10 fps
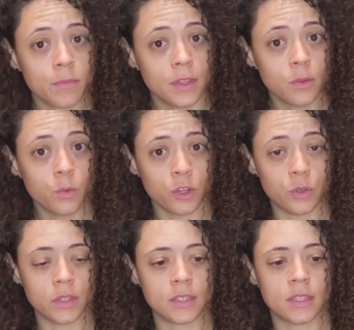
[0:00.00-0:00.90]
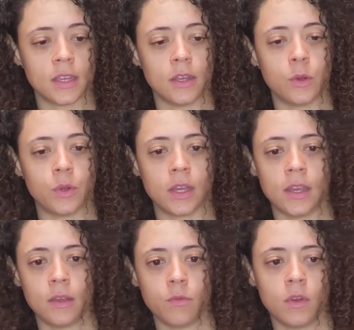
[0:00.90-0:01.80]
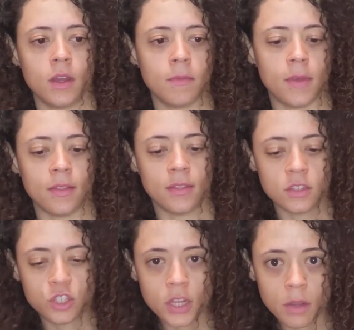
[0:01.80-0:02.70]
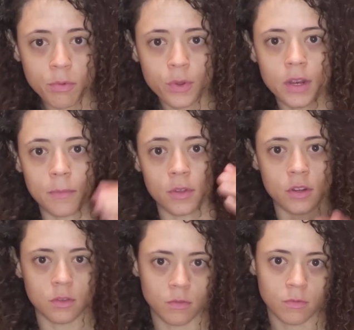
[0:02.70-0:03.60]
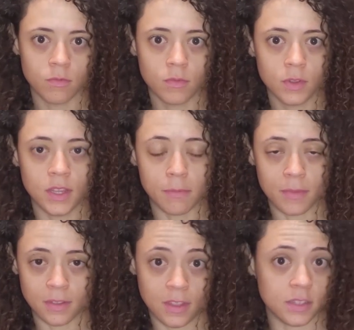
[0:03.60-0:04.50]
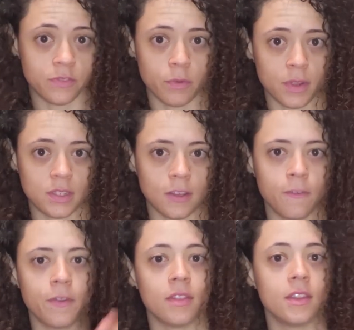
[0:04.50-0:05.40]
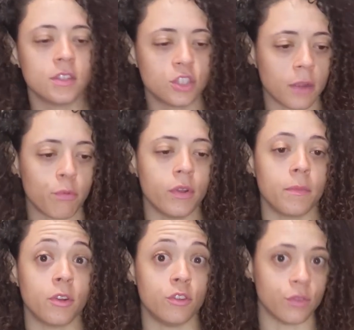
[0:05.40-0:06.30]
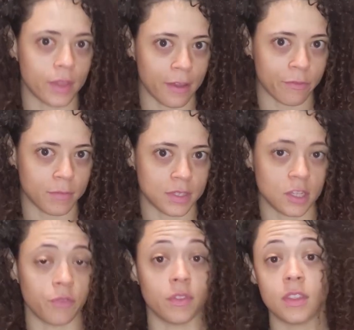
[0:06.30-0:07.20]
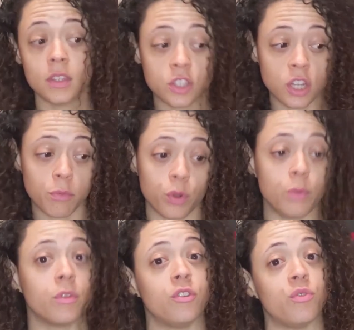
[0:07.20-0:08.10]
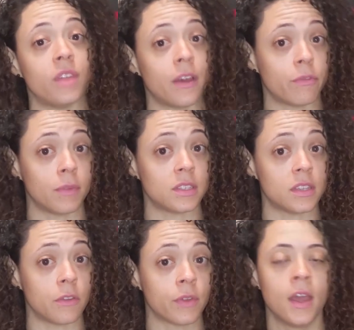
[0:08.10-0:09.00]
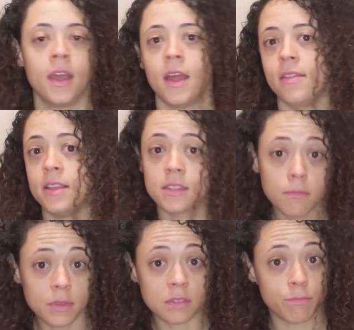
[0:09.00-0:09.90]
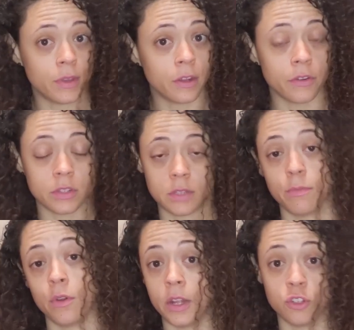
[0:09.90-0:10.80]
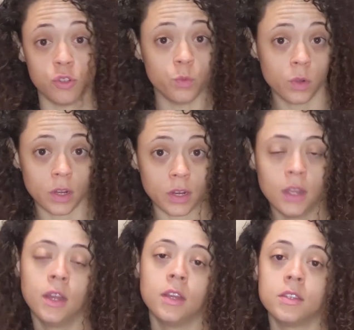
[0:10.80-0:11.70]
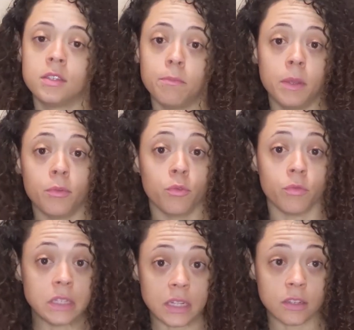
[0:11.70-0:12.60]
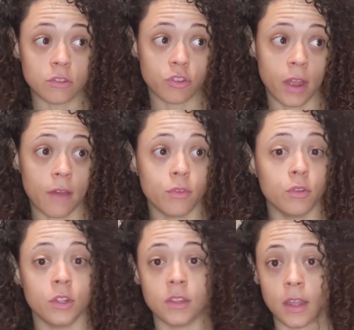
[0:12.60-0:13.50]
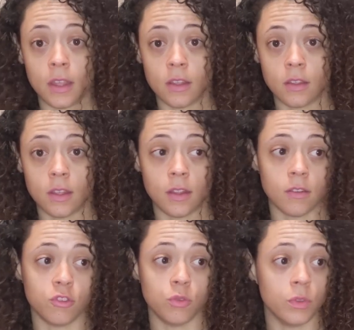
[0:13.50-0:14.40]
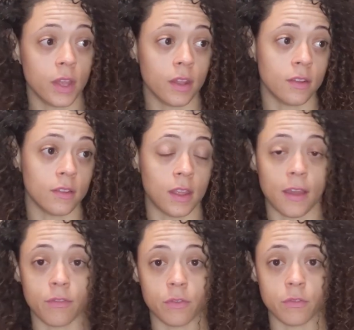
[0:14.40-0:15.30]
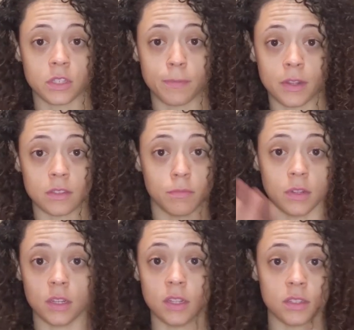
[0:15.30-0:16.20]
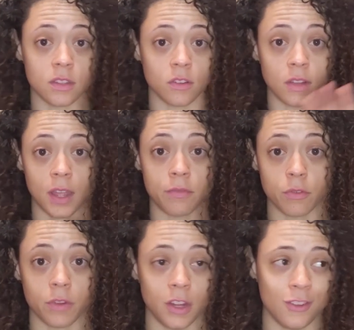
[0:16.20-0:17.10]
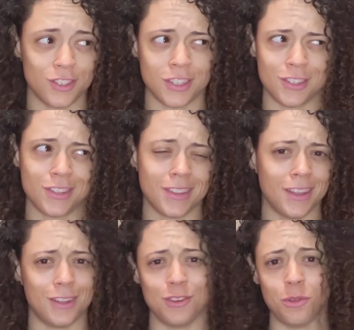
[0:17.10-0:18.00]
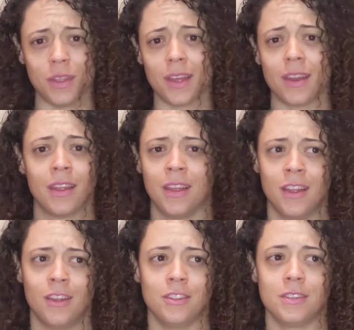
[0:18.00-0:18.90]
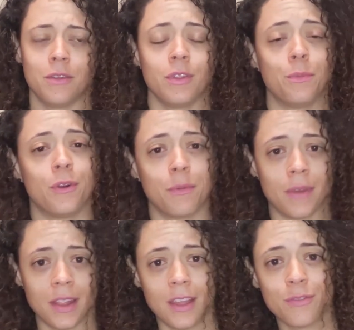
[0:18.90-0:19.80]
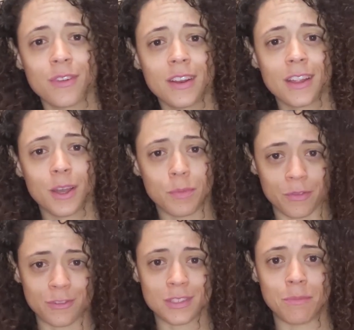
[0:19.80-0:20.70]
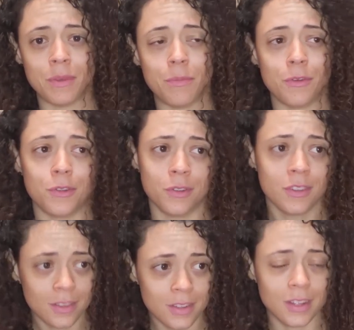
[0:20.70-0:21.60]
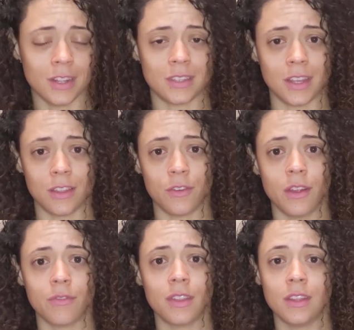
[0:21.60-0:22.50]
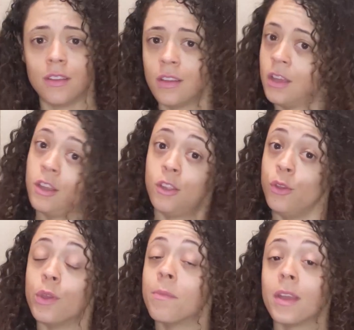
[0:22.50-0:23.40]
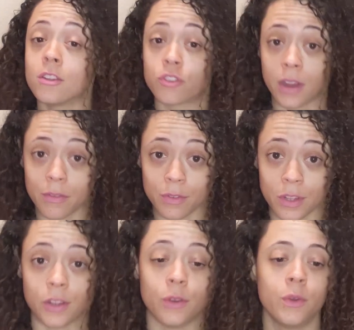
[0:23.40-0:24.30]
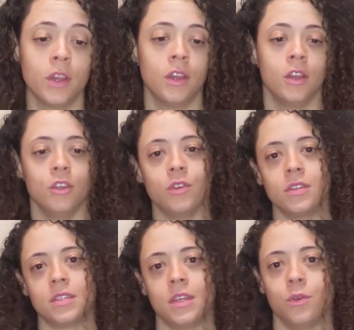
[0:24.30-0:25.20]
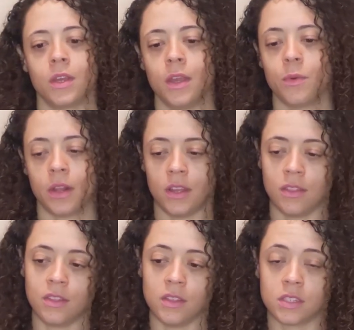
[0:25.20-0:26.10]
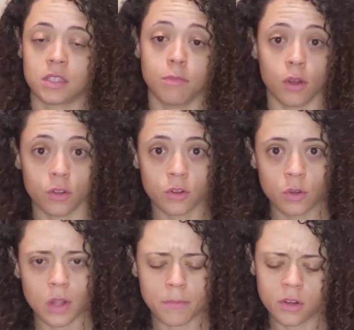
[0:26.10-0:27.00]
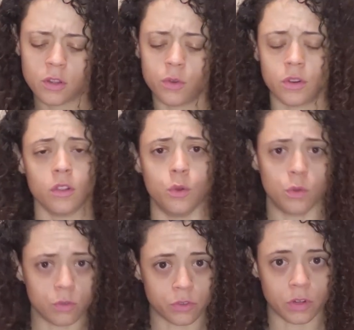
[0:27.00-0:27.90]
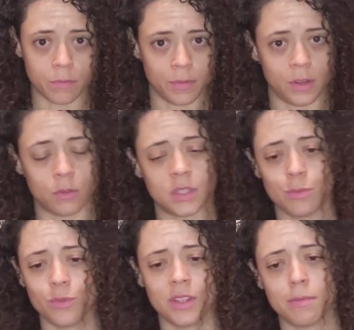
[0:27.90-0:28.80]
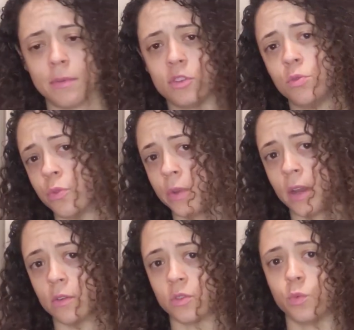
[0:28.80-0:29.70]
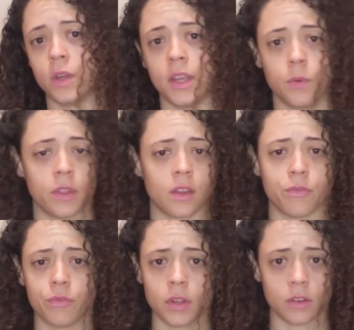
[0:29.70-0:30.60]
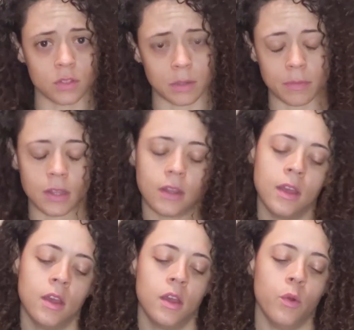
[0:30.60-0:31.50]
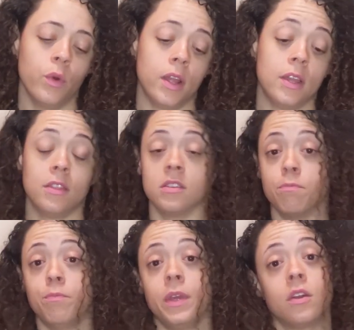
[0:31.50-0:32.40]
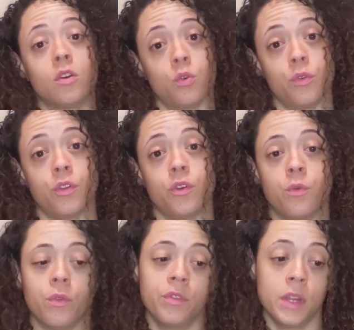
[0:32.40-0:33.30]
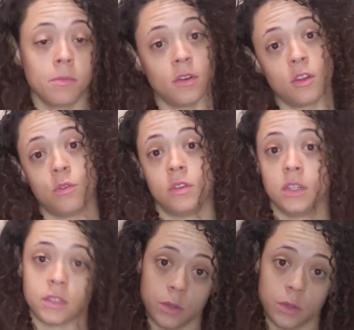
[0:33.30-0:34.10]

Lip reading: find something where you can say, okay, at this checkpoint, I'm going to get this for myself. At this checkpoint, I'm going to do that for myself. this checkpoint, I'm going to do that for myself. And these can be as big or as small as you want. Some people are really into travel and can do that, and they have the responsibilities in their life arranged such that they can do that. It's not really a part of my life right now, but for some people, it's like they're everything. You can make it travel, You can say, okay, when I hit this smaller goal, I'm going to go on a local trip, somewhere that's maybe 2-3 hours away with a friend or something. When I hit this big goal, though, then I'm going to go to